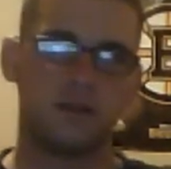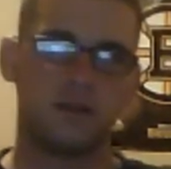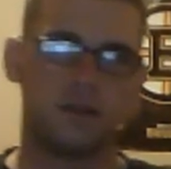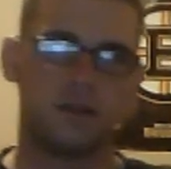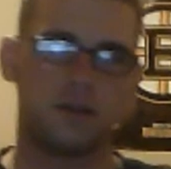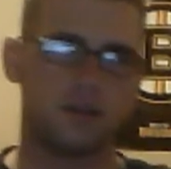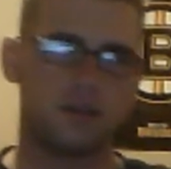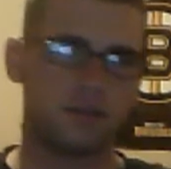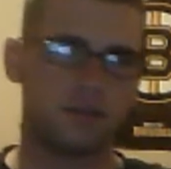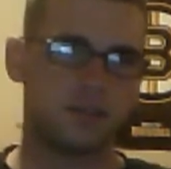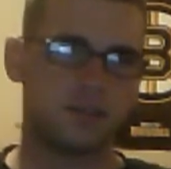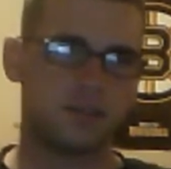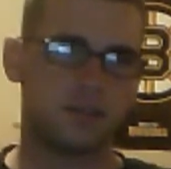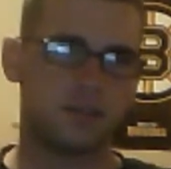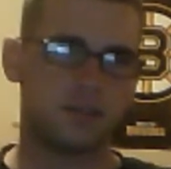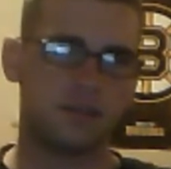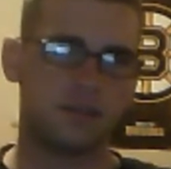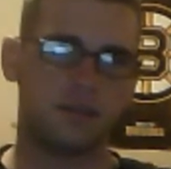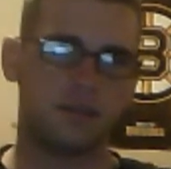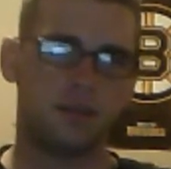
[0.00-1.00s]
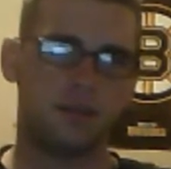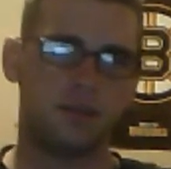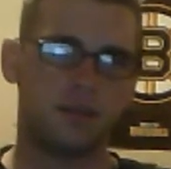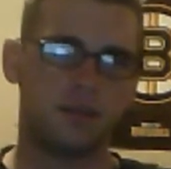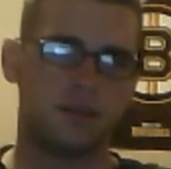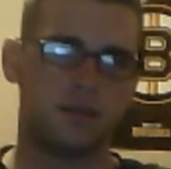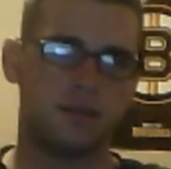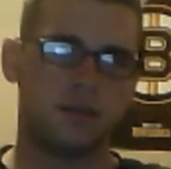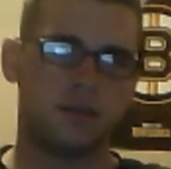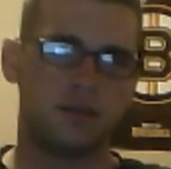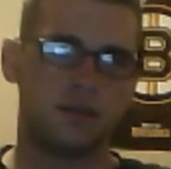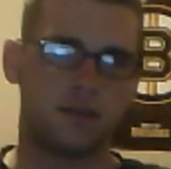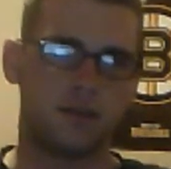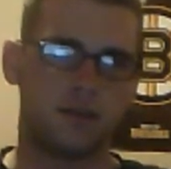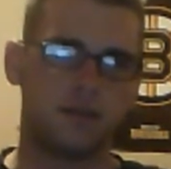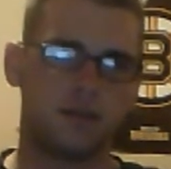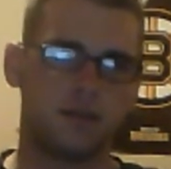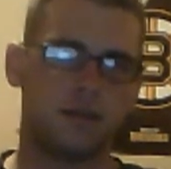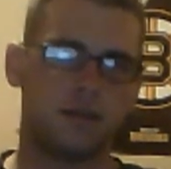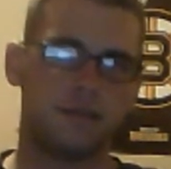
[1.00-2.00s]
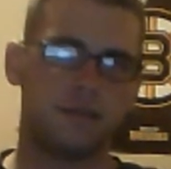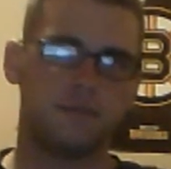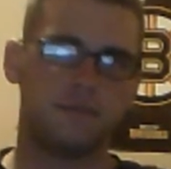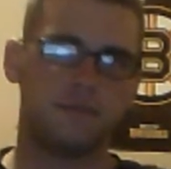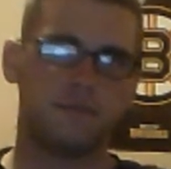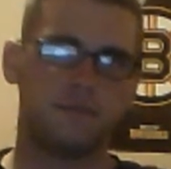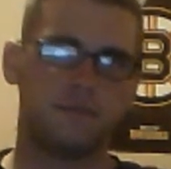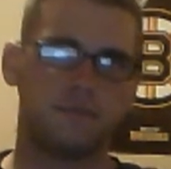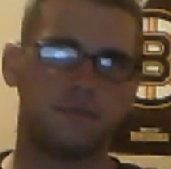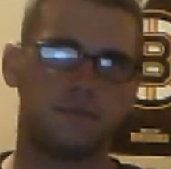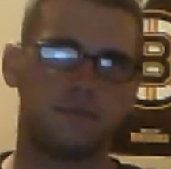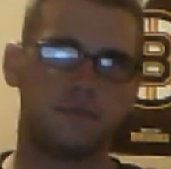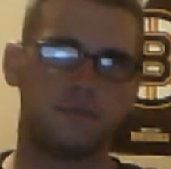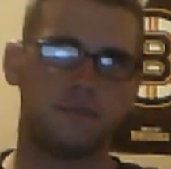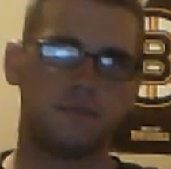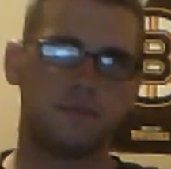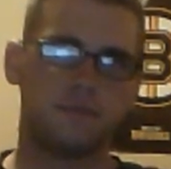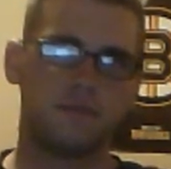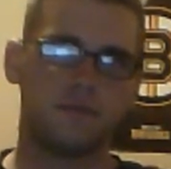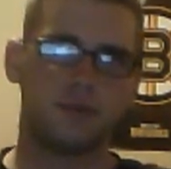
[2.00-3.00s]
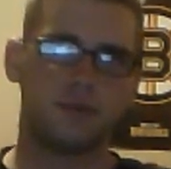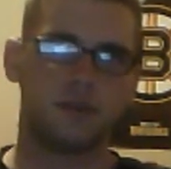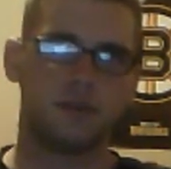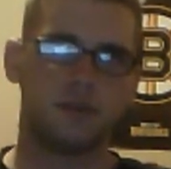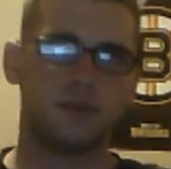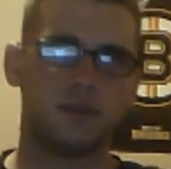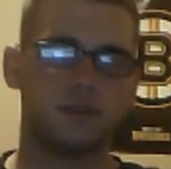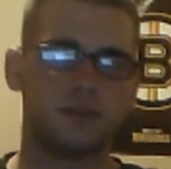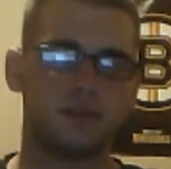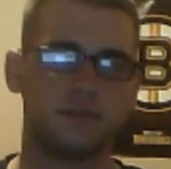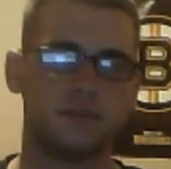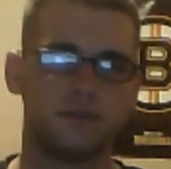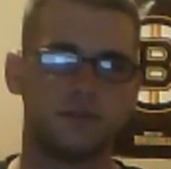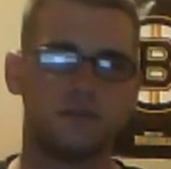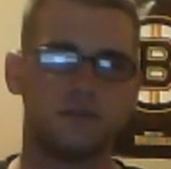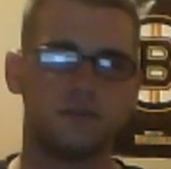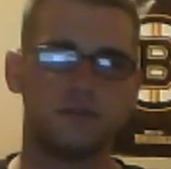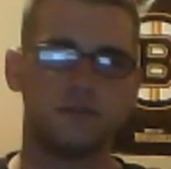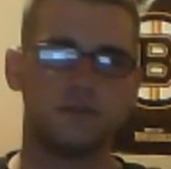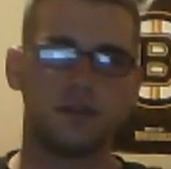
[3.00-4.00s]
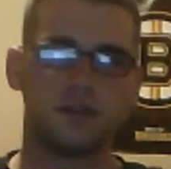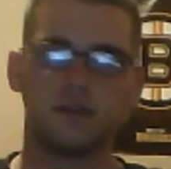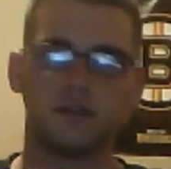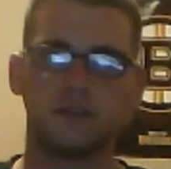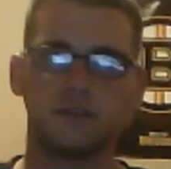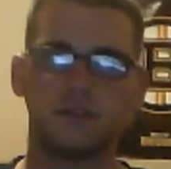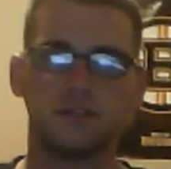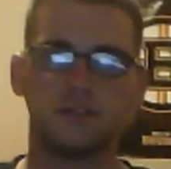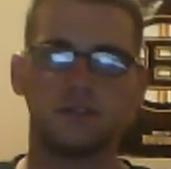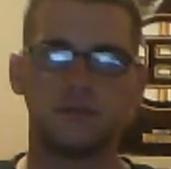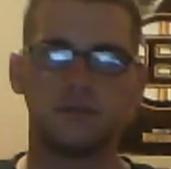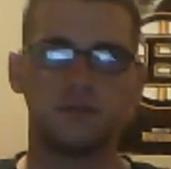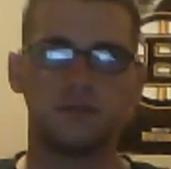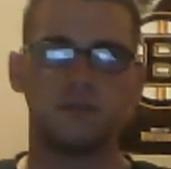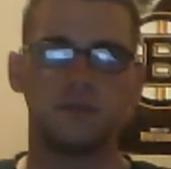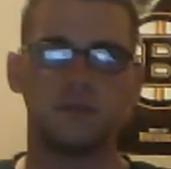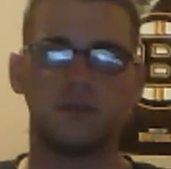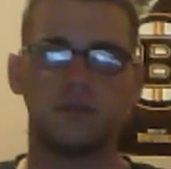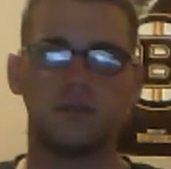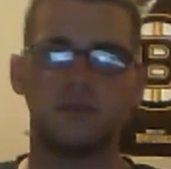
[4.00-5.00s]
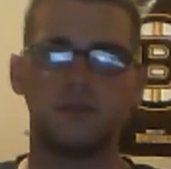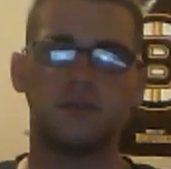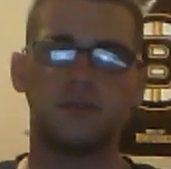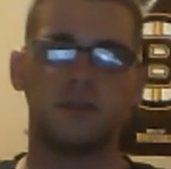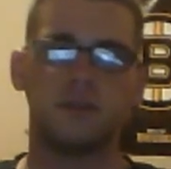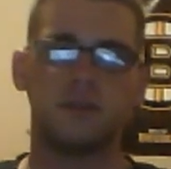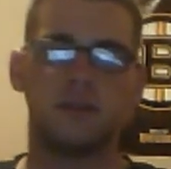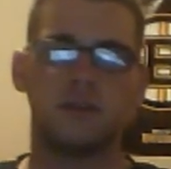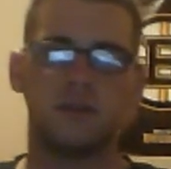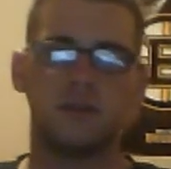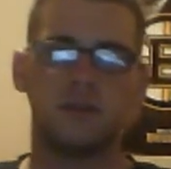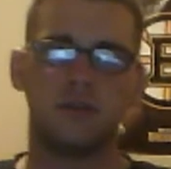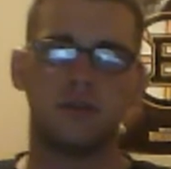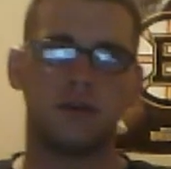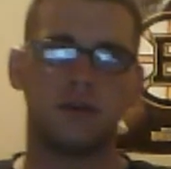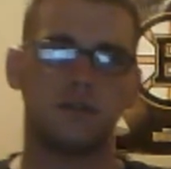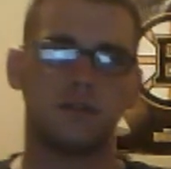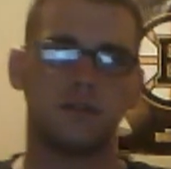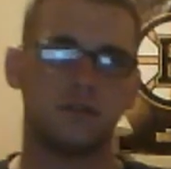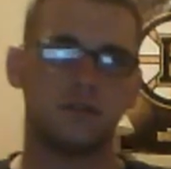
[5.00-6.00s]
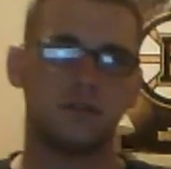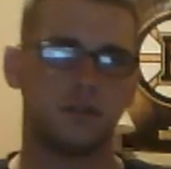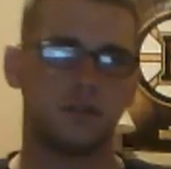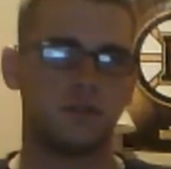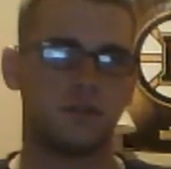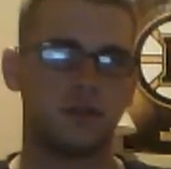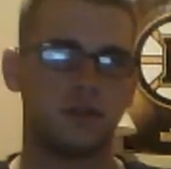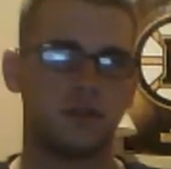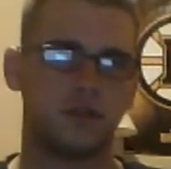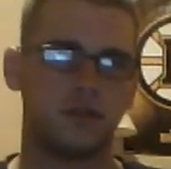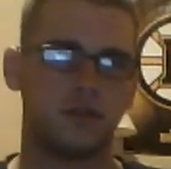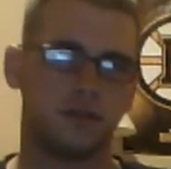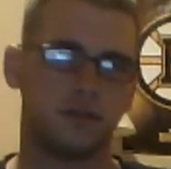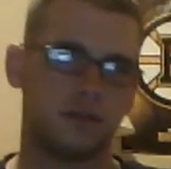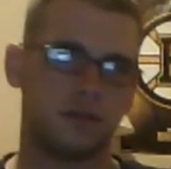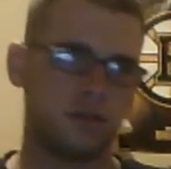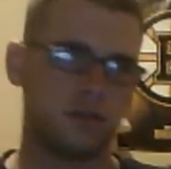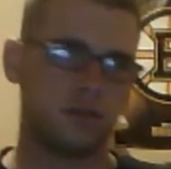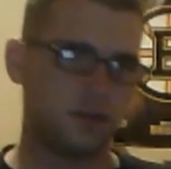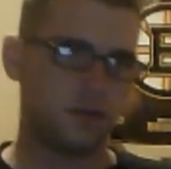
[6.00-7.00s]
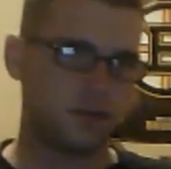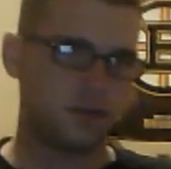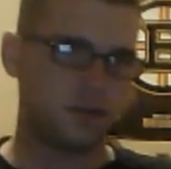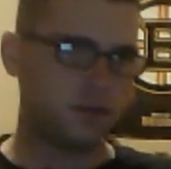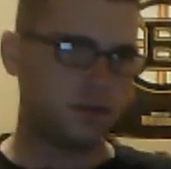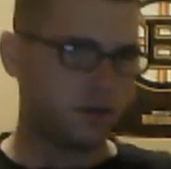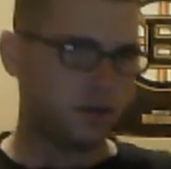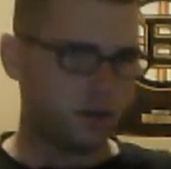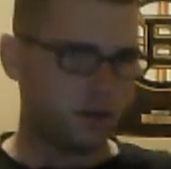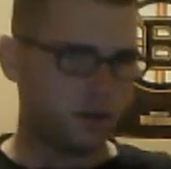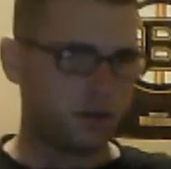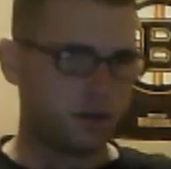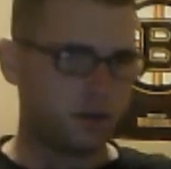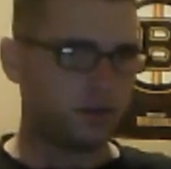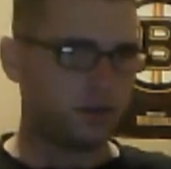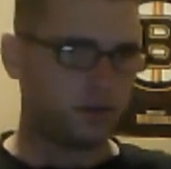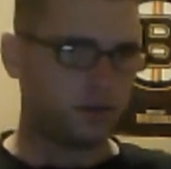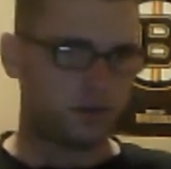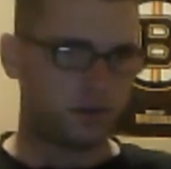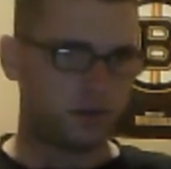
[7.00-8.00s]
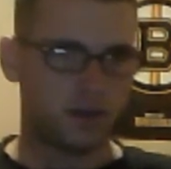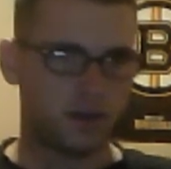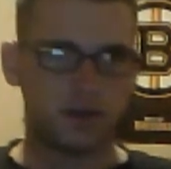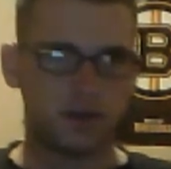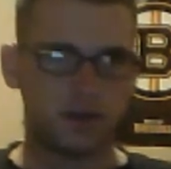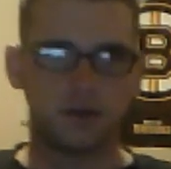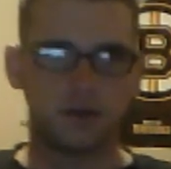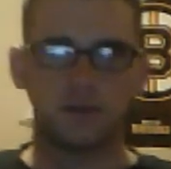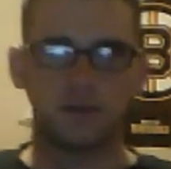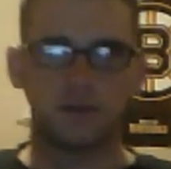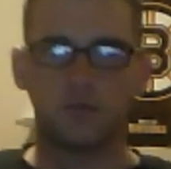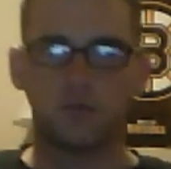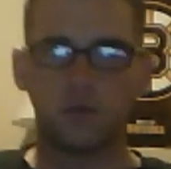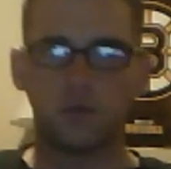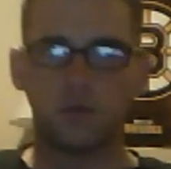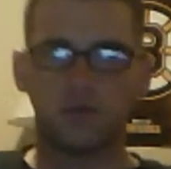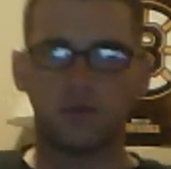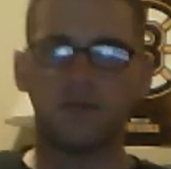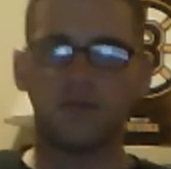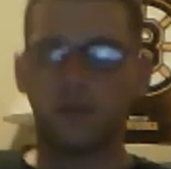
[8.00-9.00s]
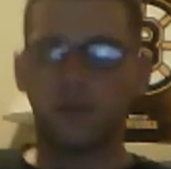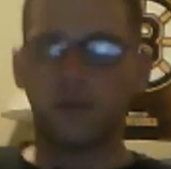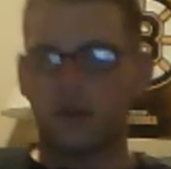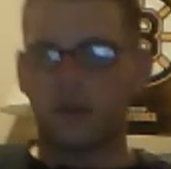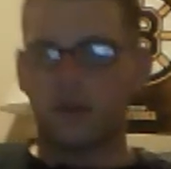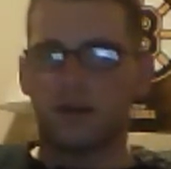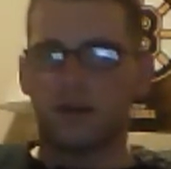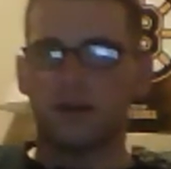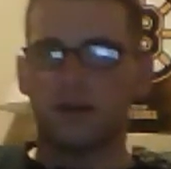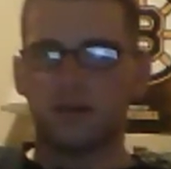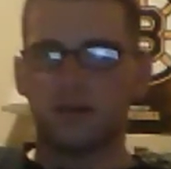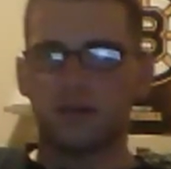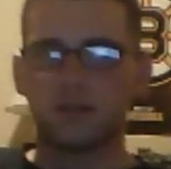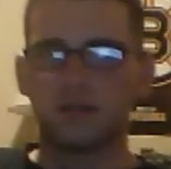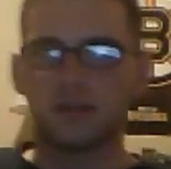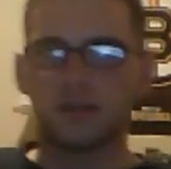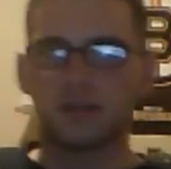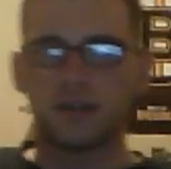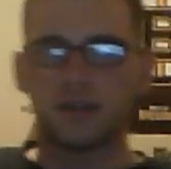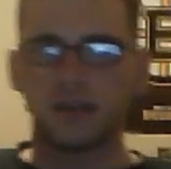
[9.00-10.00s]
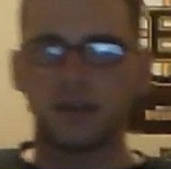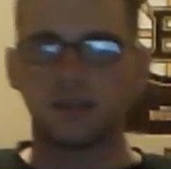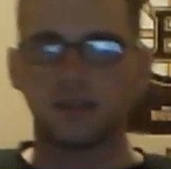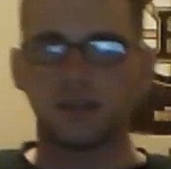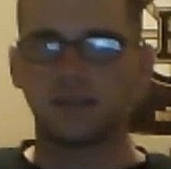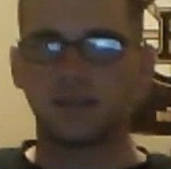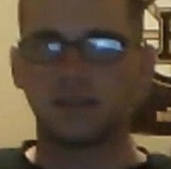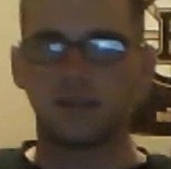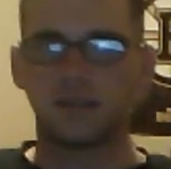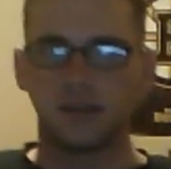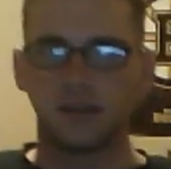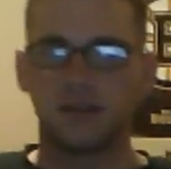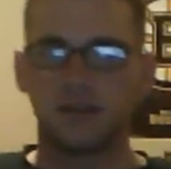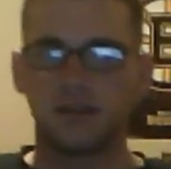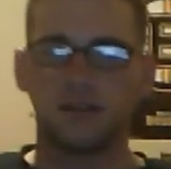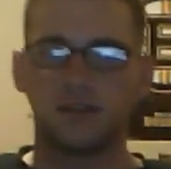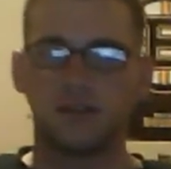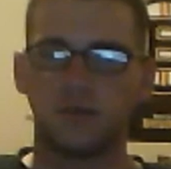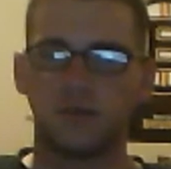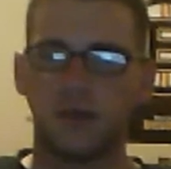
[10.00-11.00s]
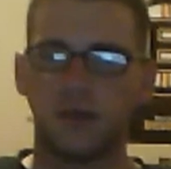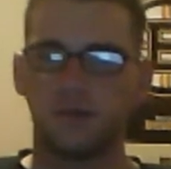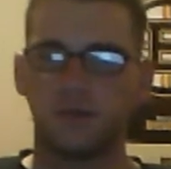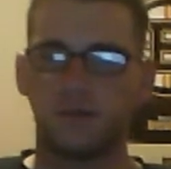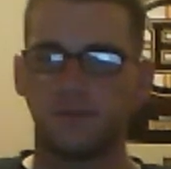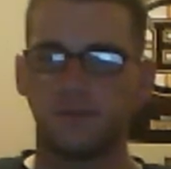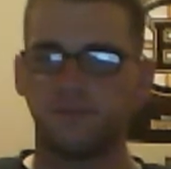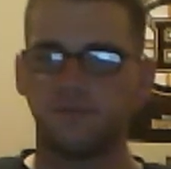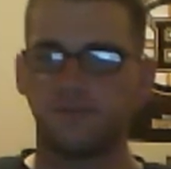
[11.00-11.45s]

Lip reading: I noticed it. You gotta shoot a few rounds through it. Obviously the quicker you fire, the more you fire, the hotter it's gonna get, just like any other weapon.